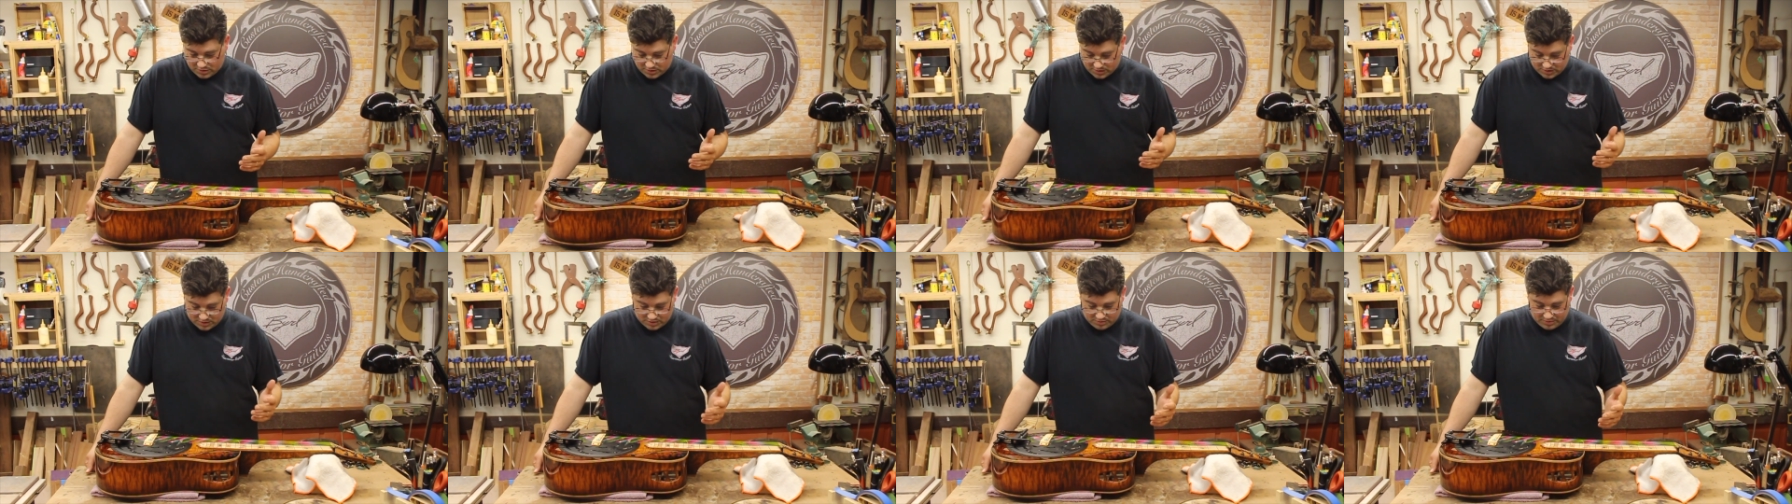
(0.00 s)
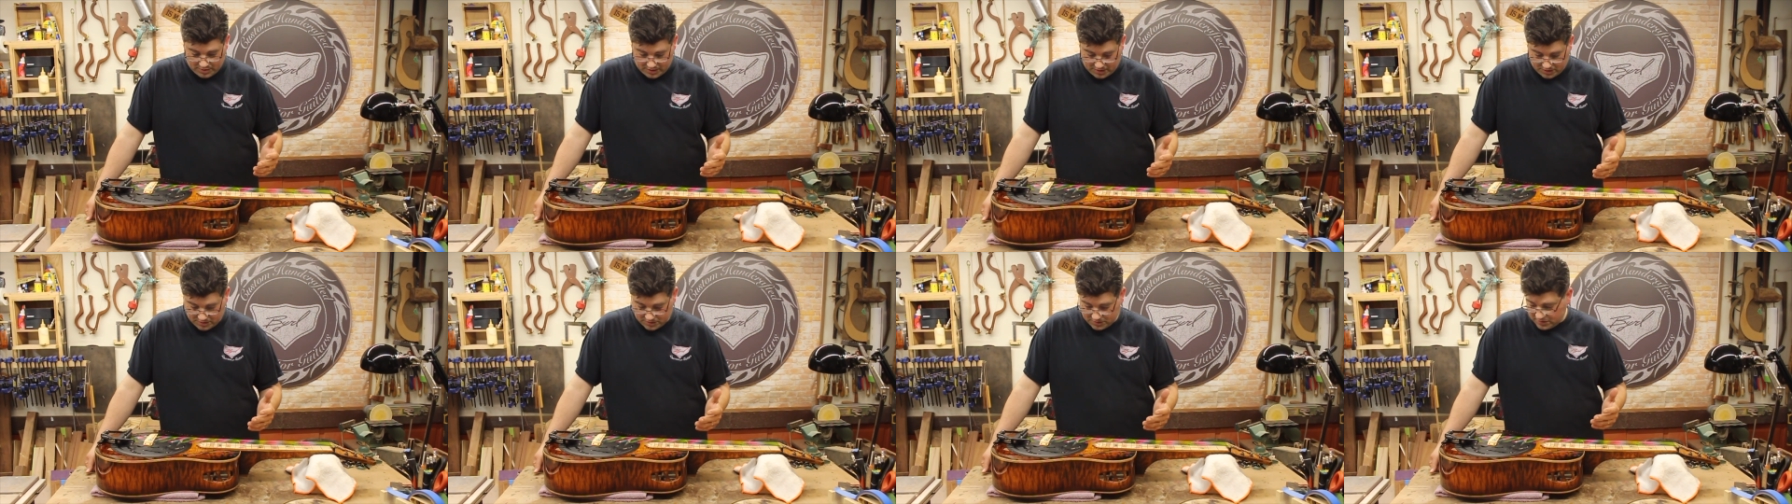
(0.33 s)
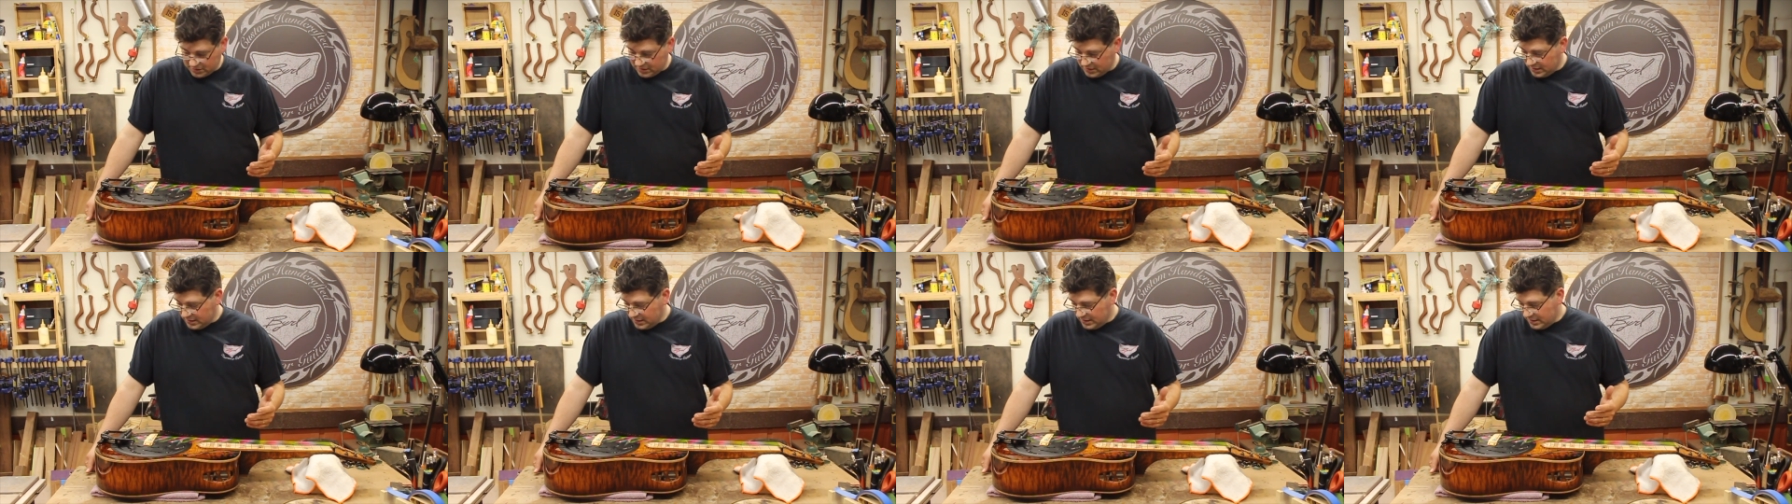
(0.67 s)
just about
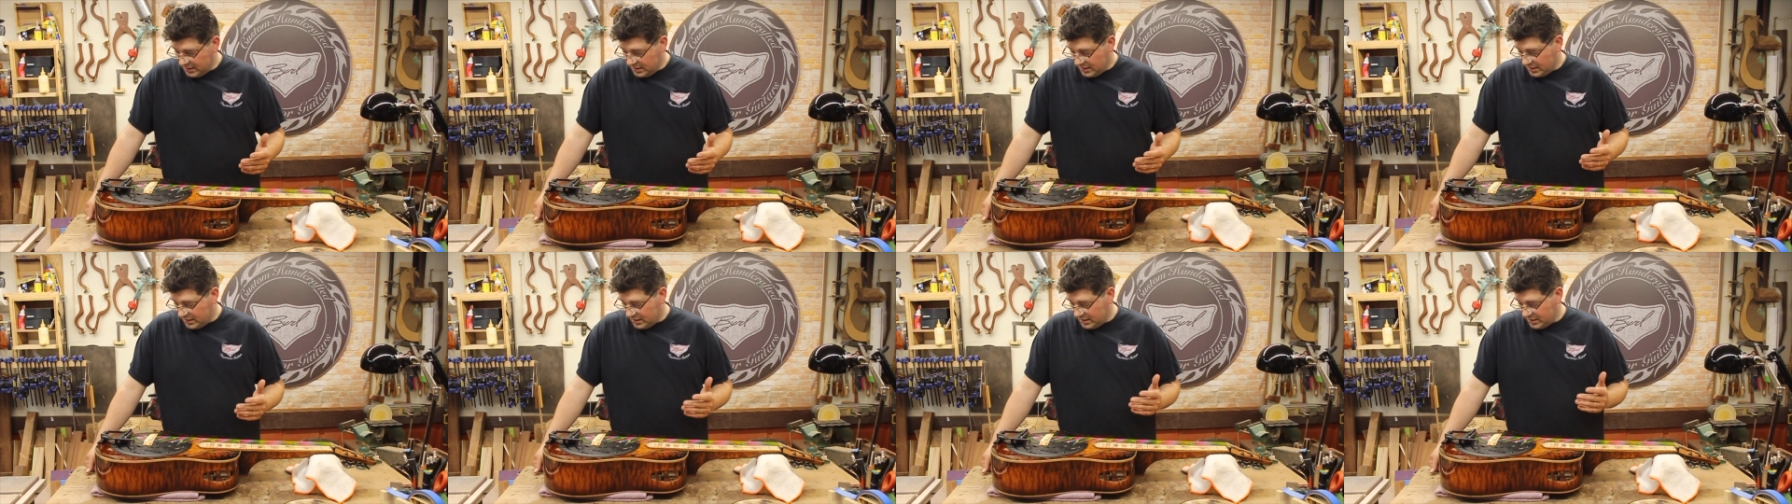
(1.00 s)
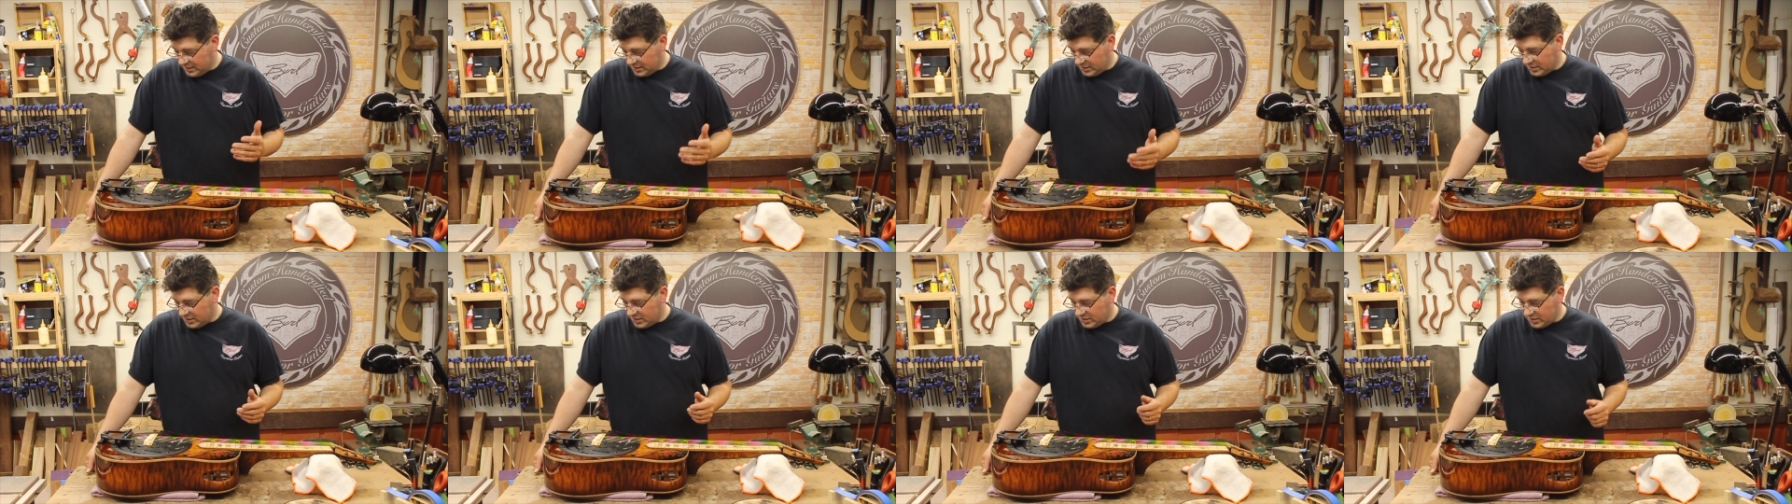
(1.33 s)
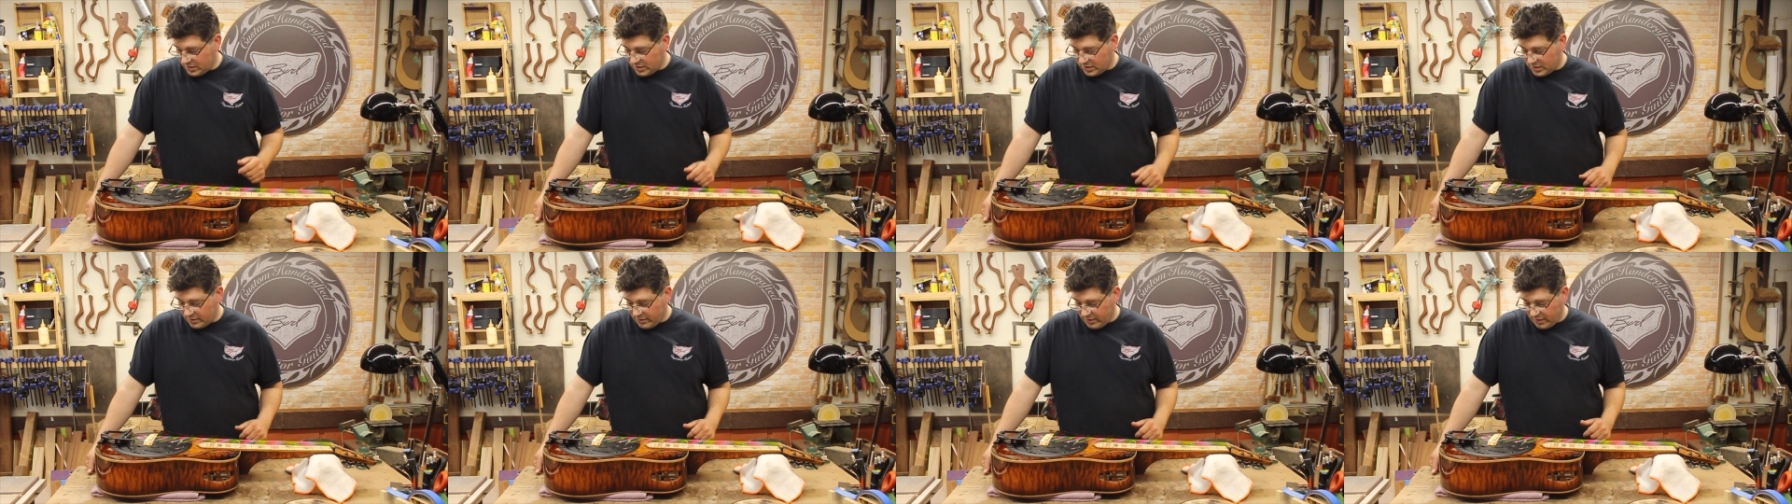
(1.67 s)
uh,
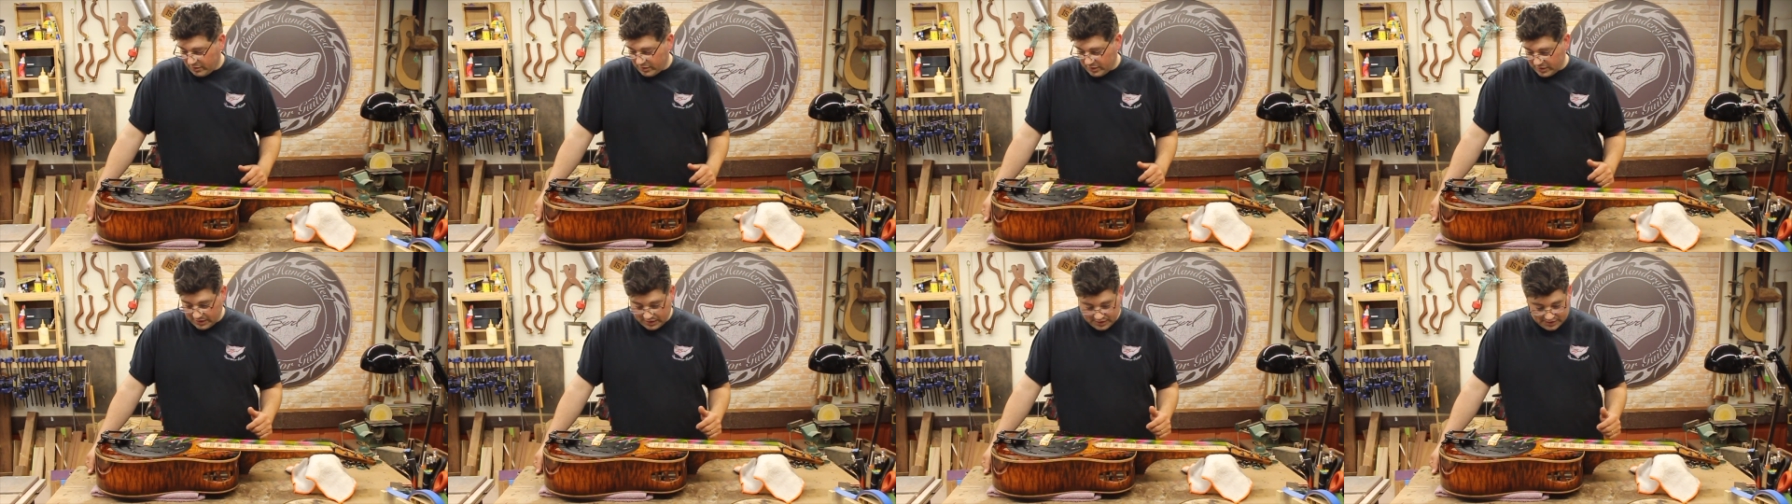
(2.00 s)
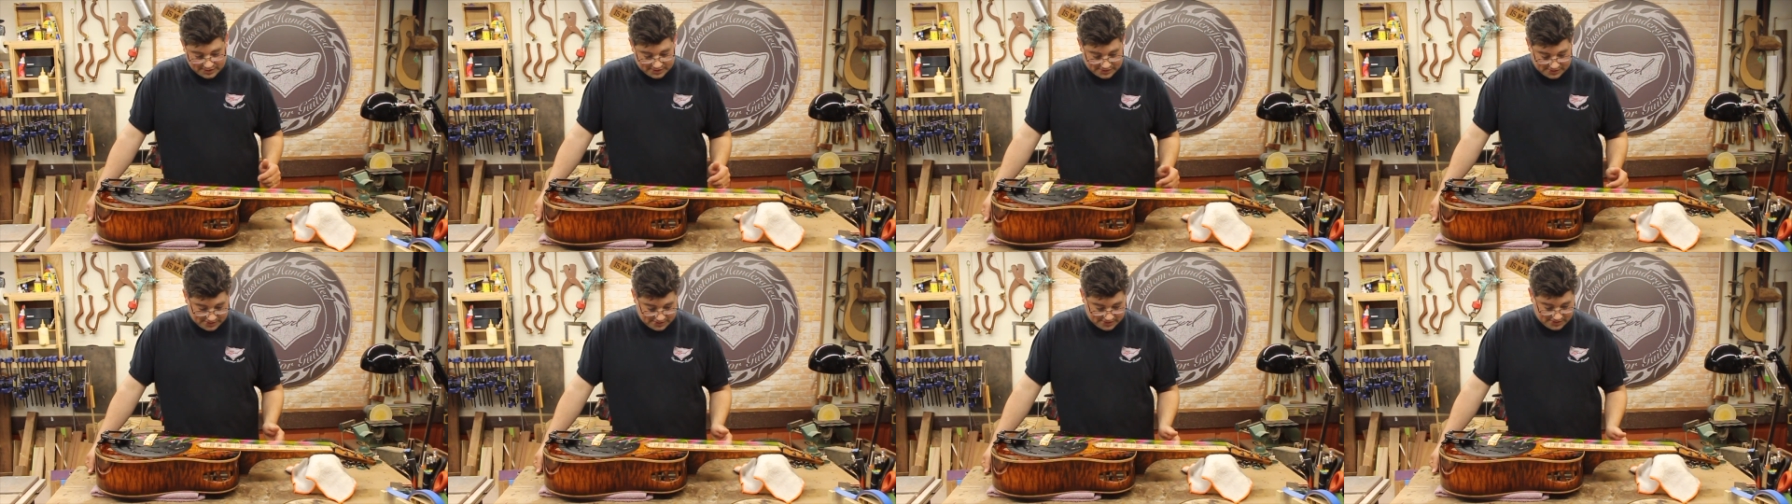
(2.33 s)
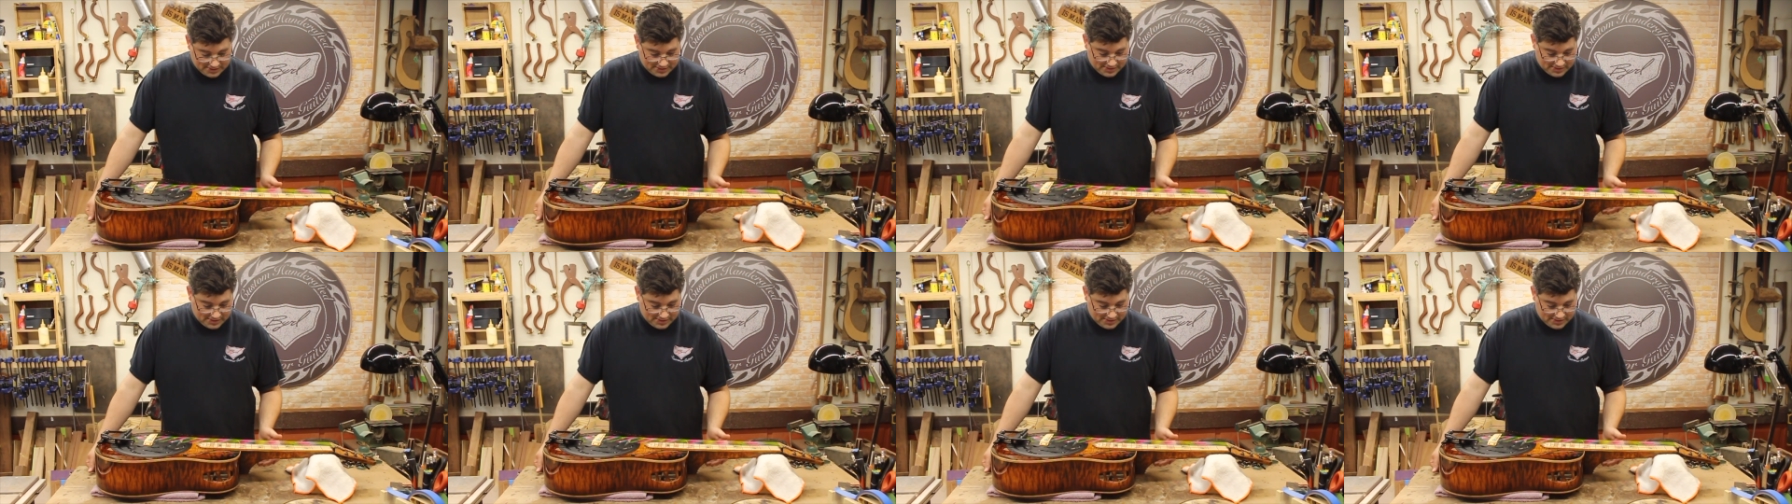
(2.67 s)
guitar I've ever done.